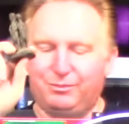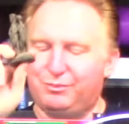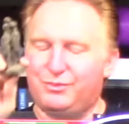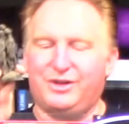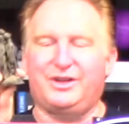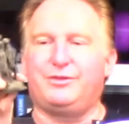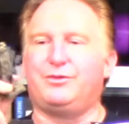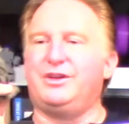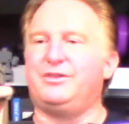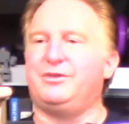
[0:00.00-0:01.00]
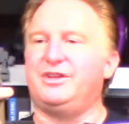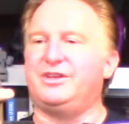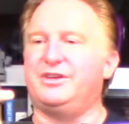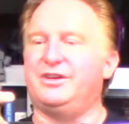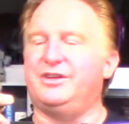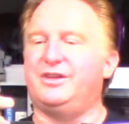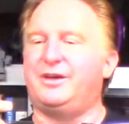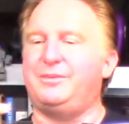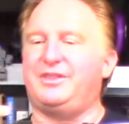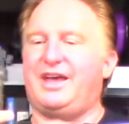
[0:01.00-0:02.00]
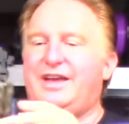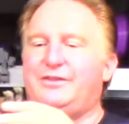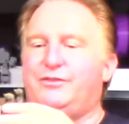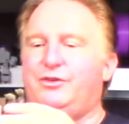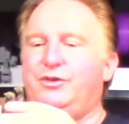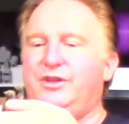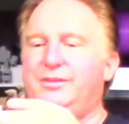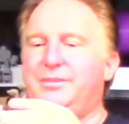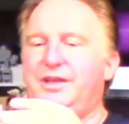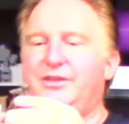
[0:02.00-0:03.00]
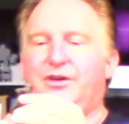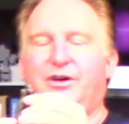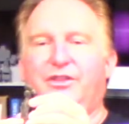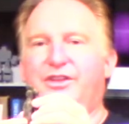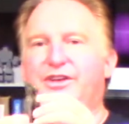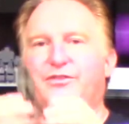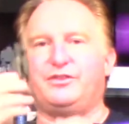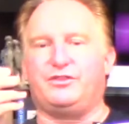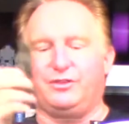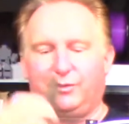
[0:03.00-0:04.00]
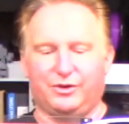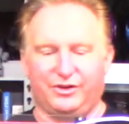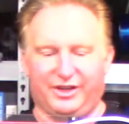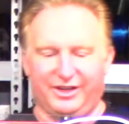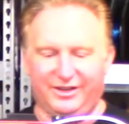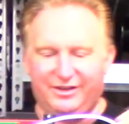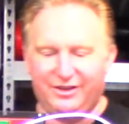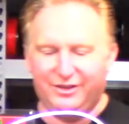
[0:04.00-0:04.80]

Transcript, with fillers: Printed really, really good. I mean, the active cooling made all the difference in the world on it.